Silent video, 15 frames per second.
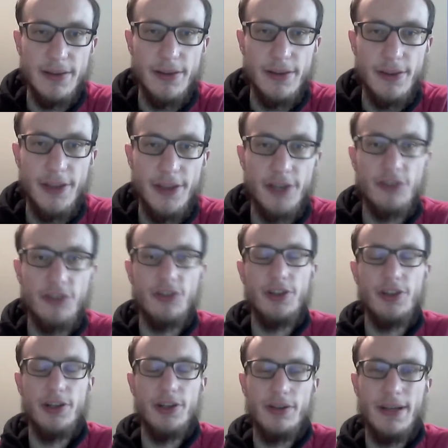That
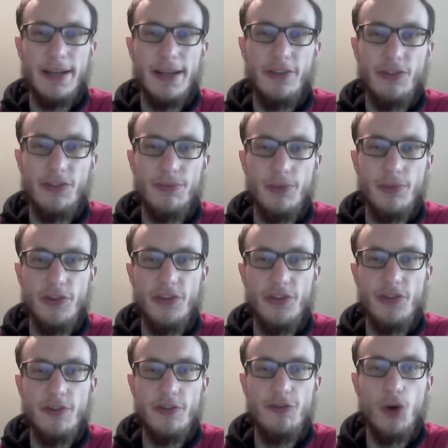
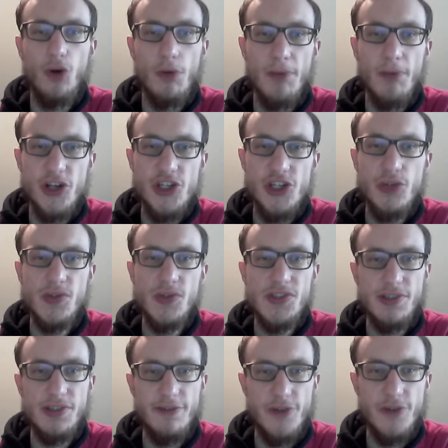consists of 4
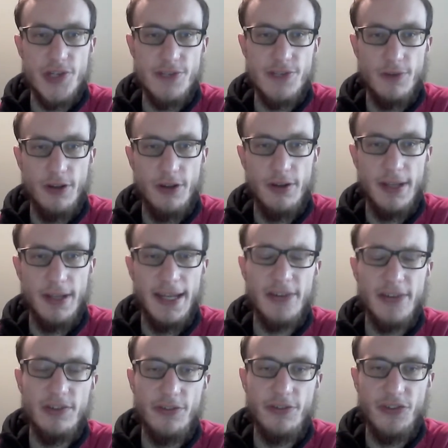modules. First of all,
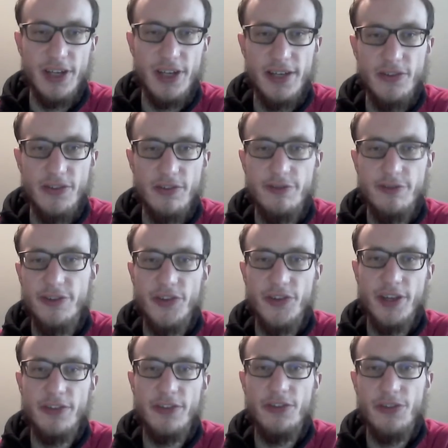elective studies in
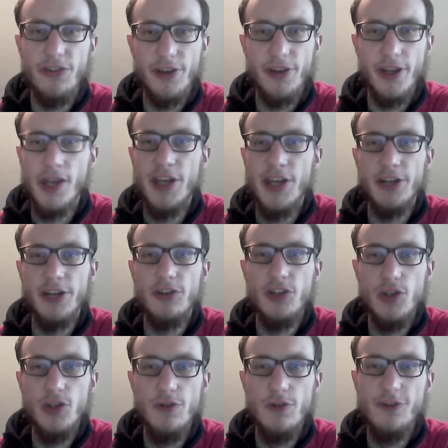physics, then
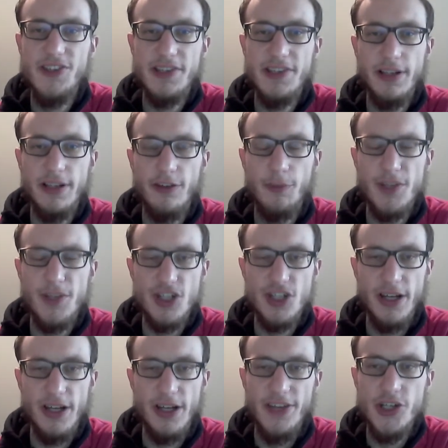2 physical
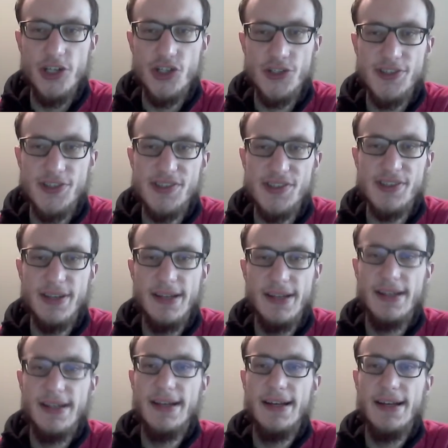specializations,
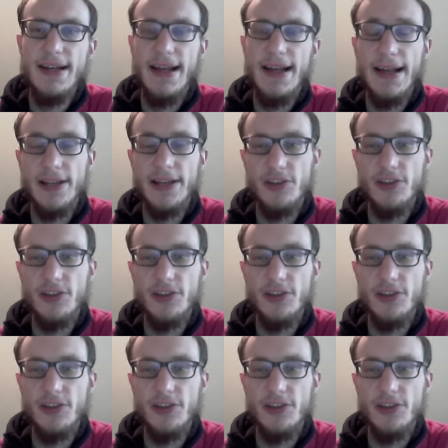and